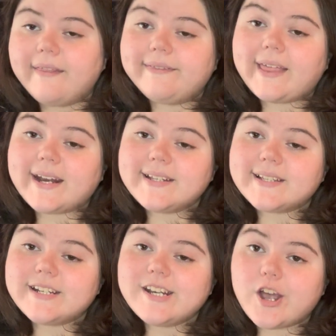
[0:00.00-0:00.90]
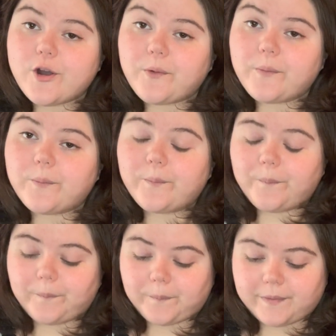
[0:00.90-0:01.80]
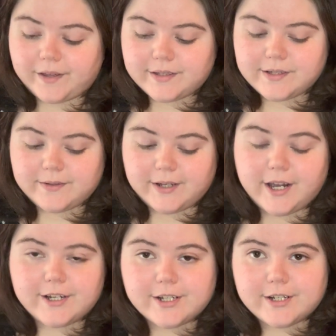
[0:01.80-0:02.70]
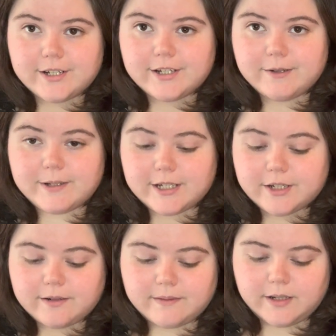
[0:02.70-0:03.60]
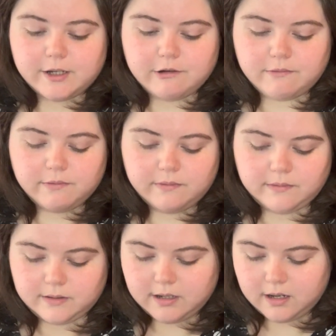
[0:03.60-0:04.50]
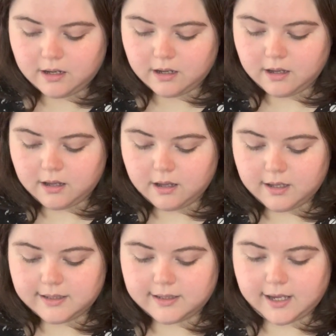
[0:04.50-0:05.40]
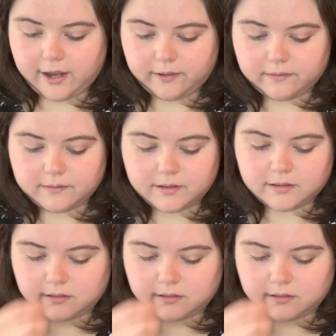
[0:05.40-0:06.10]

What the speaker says: That is a no. So Usher, what is going on? Sound.